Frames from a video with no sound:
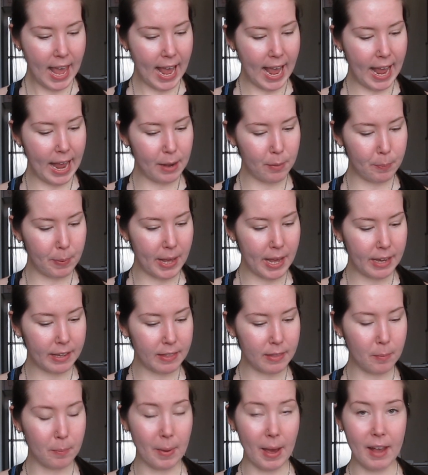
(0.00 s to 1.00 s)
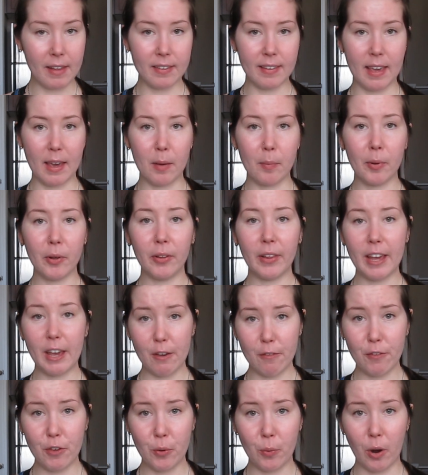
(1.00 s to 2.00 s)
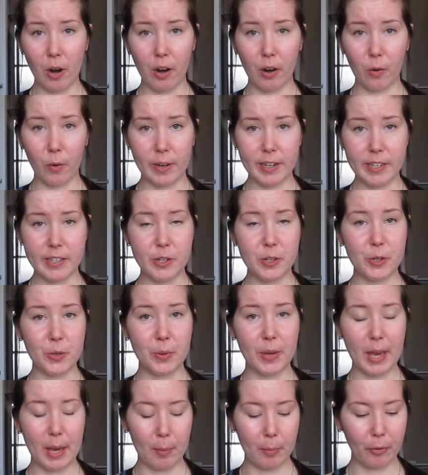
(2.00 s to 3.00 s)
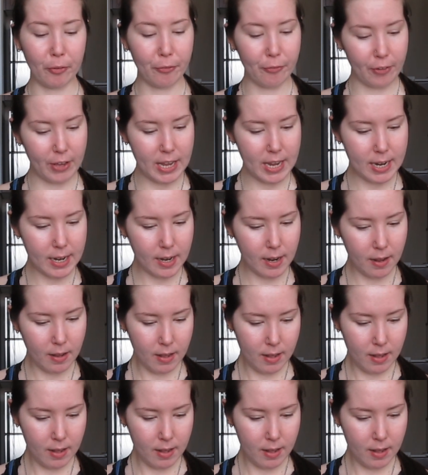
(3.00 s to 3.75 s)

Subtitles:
and pick the best kibble if you are going to kibble feed.